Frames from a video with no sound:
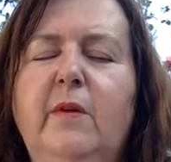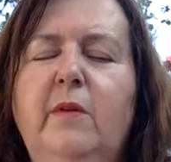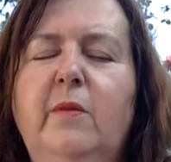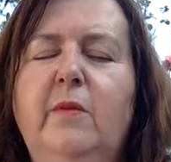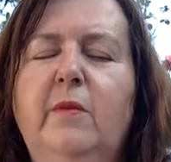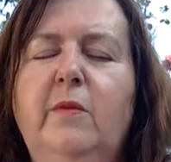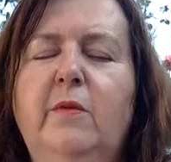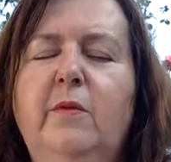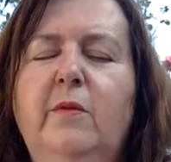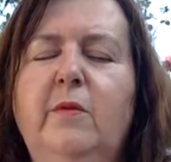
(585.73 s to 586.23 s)

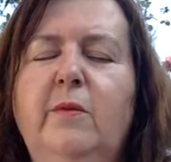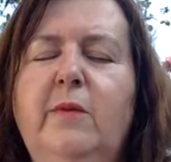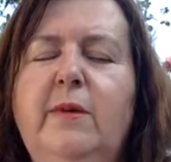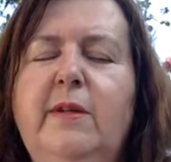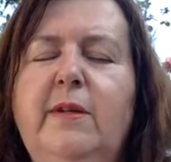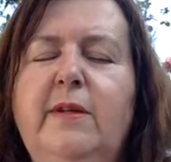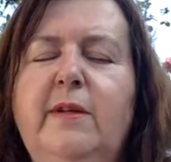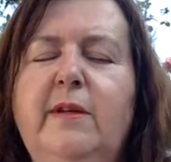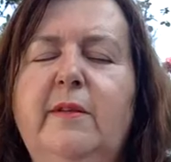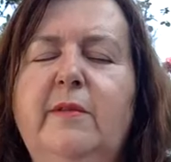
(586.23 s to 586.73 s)
all the way
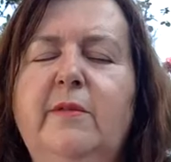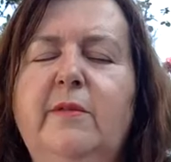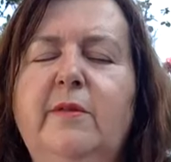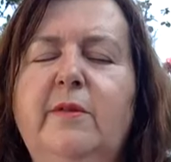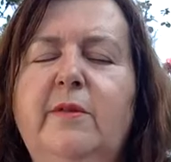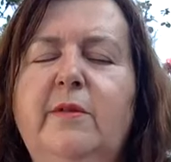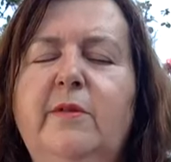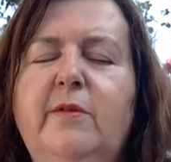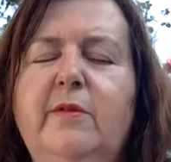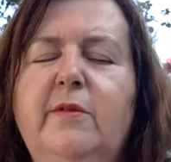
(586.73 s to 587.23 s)
down
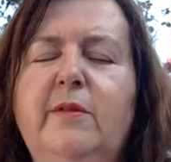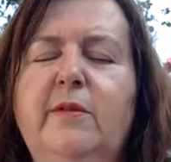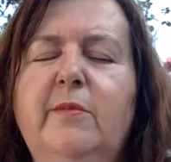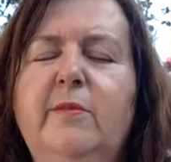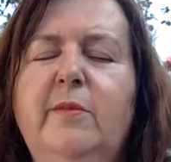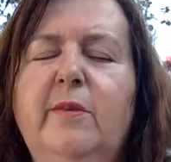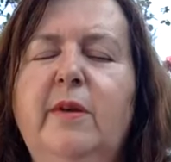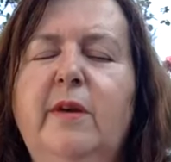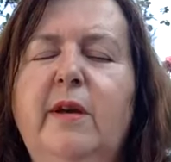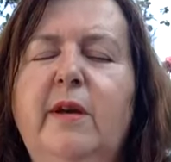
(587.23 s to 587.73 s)
to your
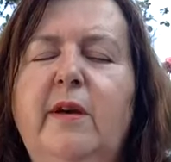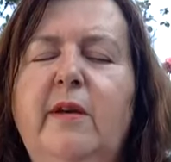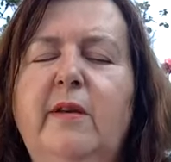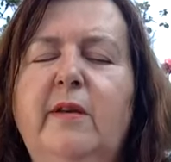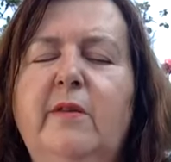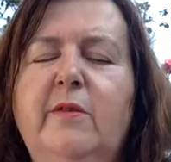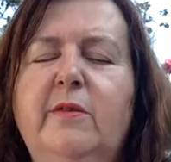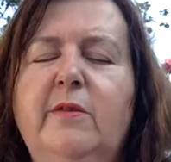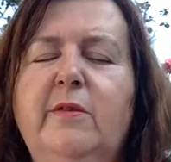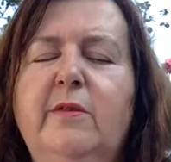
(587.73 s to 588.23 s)
stomach area,
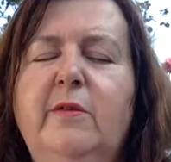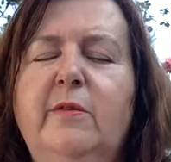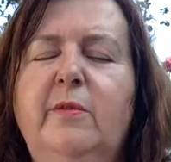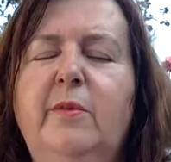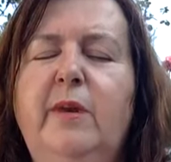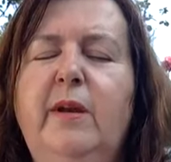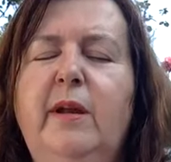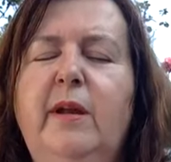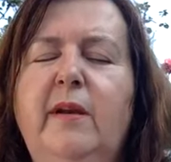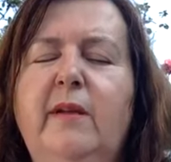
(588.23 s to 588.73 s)
your solar
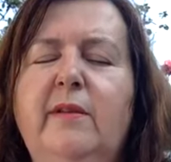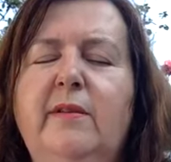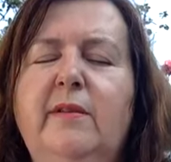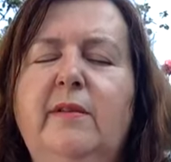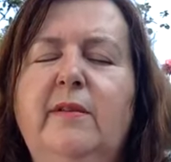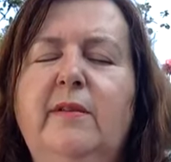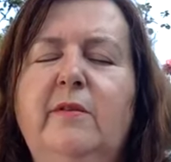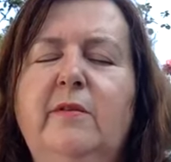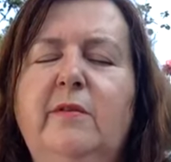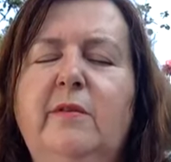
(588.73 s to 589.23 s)

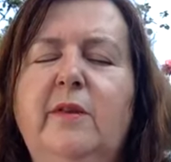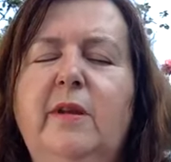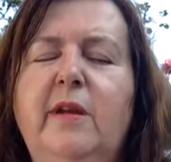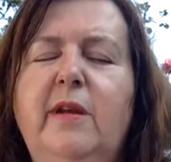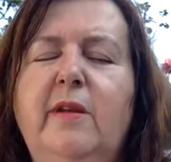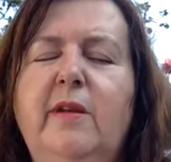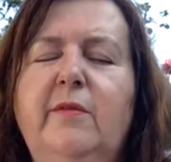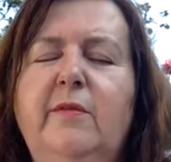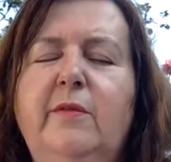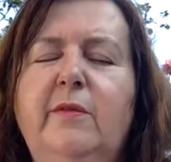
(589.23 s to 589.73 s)
plexus, your
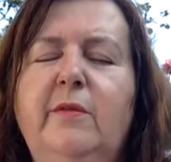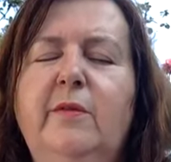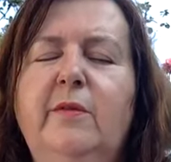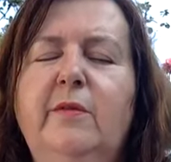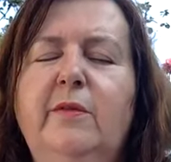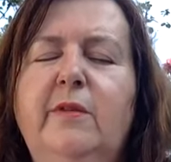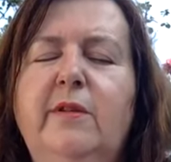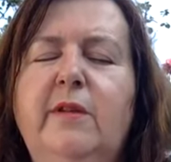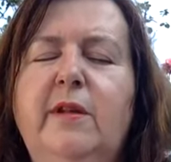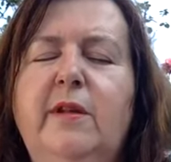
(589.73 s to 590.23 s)
navel, your
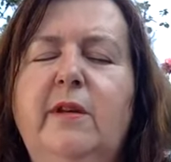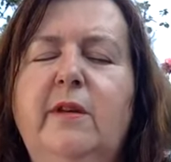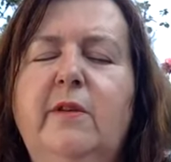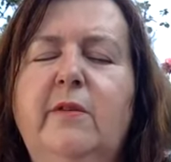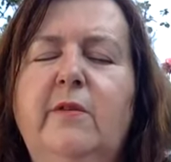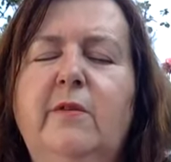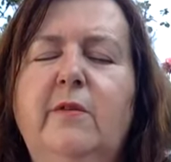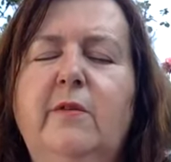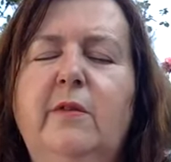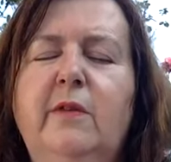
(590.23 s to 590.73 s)

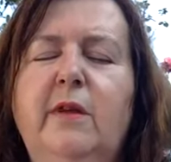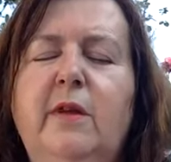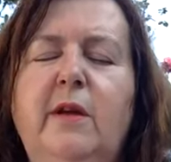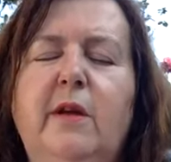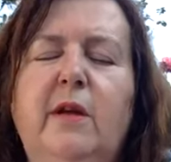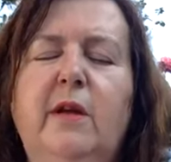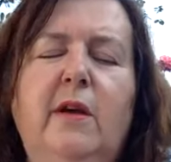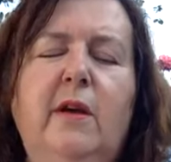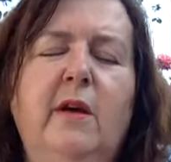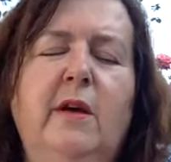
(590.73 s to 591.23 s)
sacral,
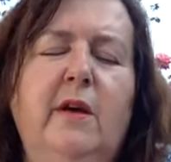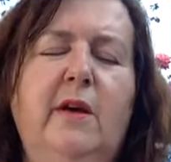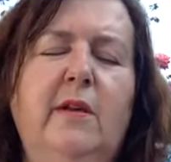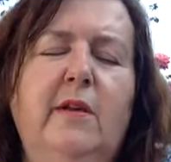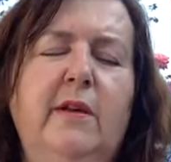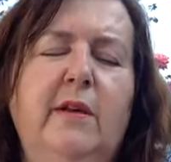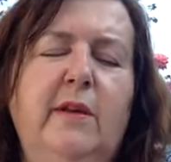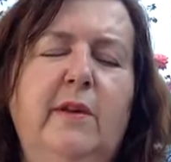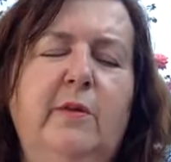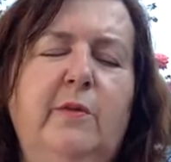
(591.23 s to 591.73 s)

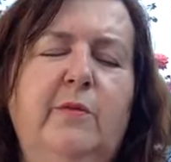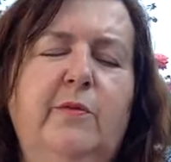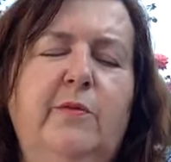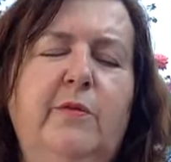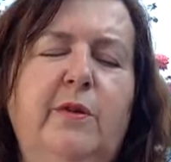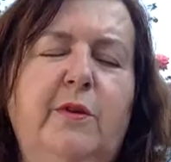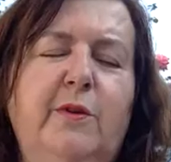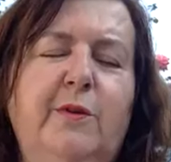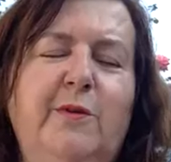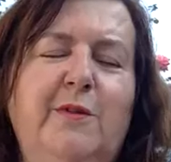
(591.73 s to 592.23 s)
and your
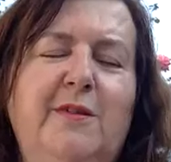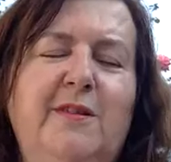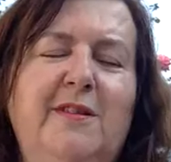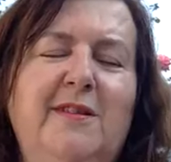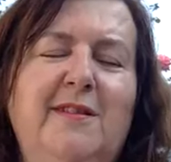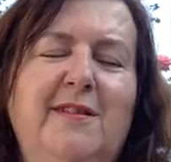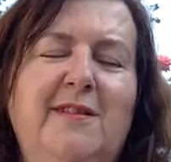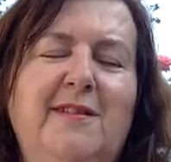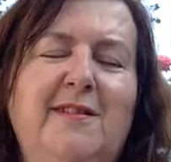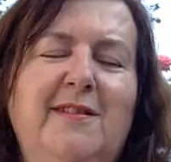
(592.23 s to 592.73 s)

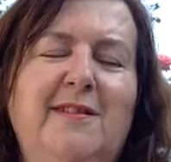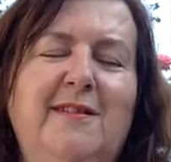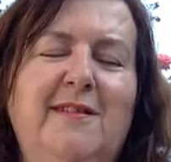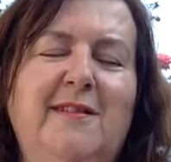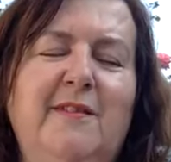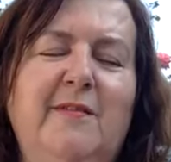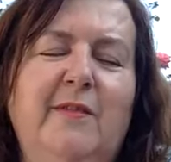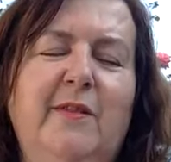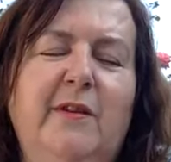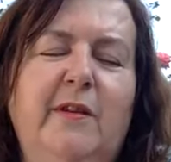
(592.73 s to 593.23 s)
roots,
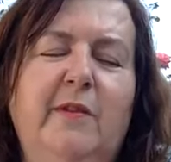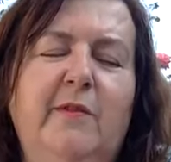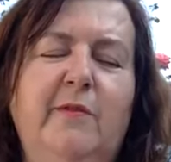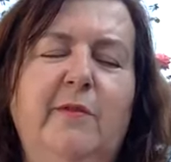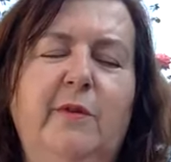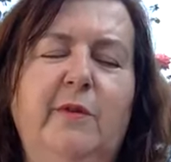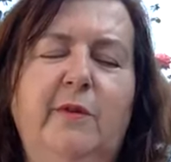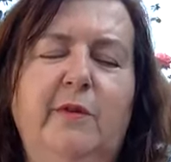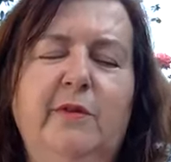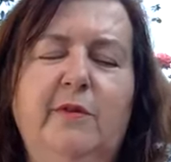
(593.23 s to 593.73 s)
the very
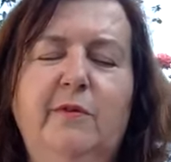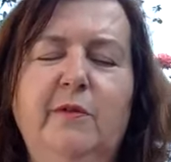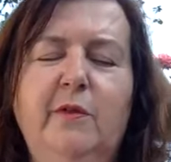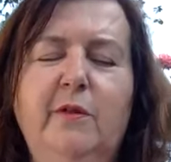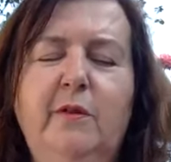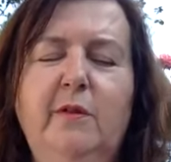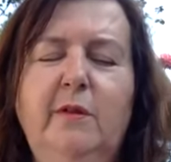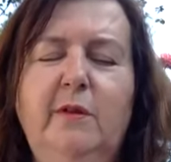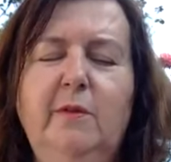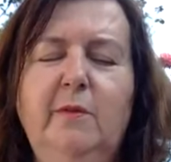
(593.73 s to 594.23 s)
root of
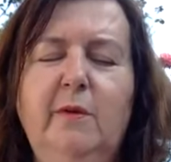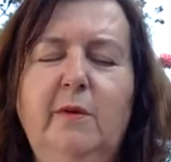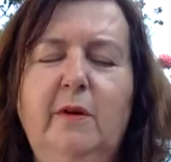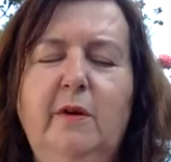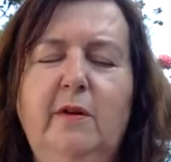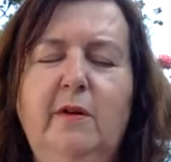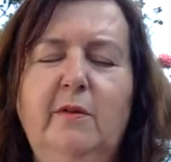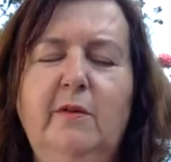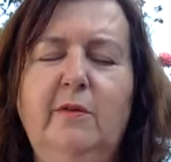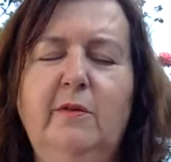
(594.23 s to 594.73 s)
who you
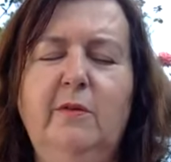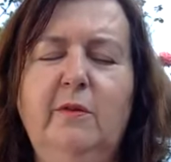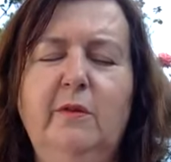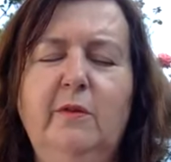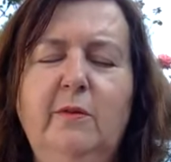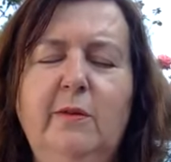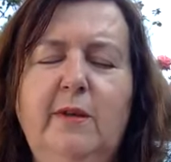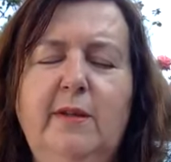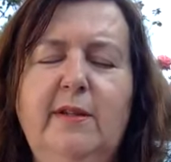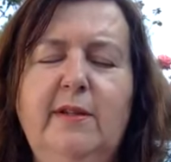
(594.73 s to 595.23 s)
are, all
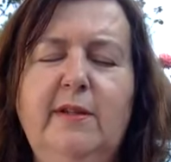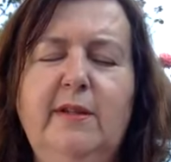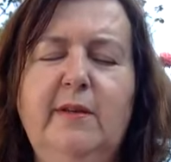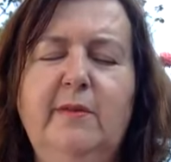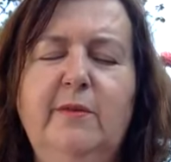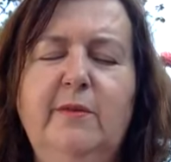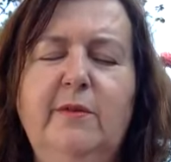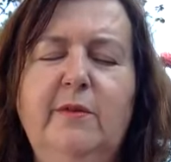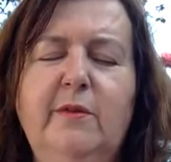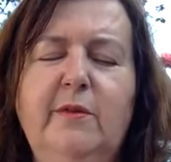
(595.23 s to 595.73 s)
the way
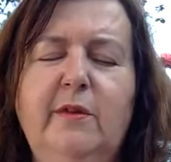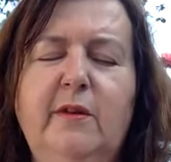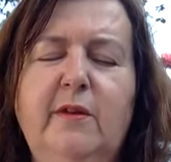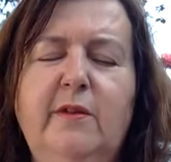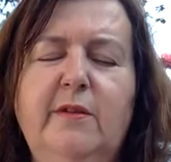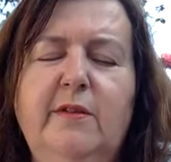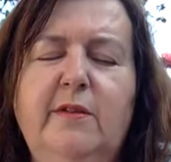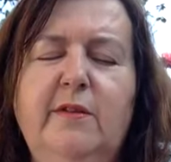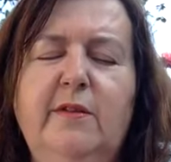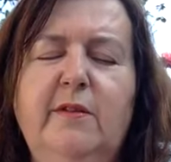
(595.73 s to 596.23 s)
down to your
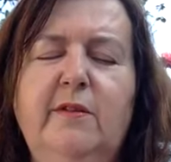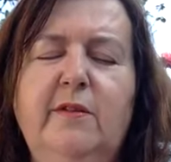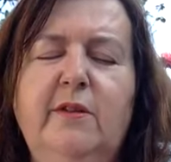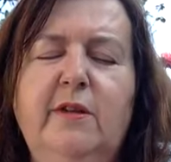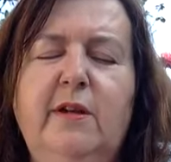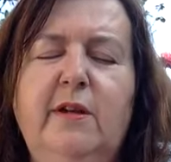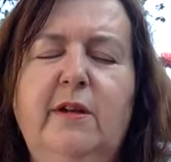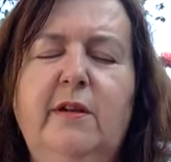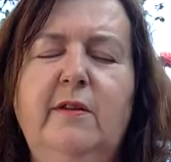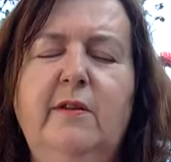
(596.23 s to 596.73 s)
Earth Star
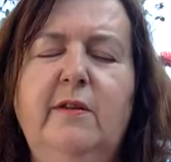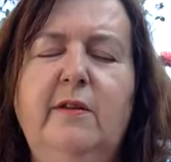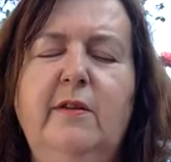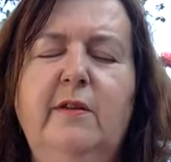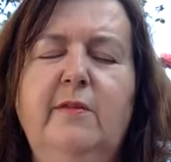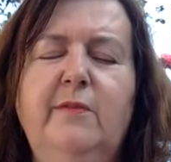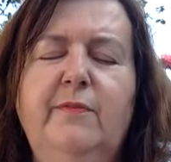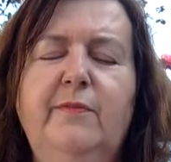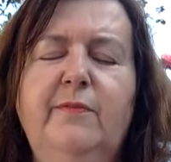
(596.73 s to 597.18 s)
Chakra,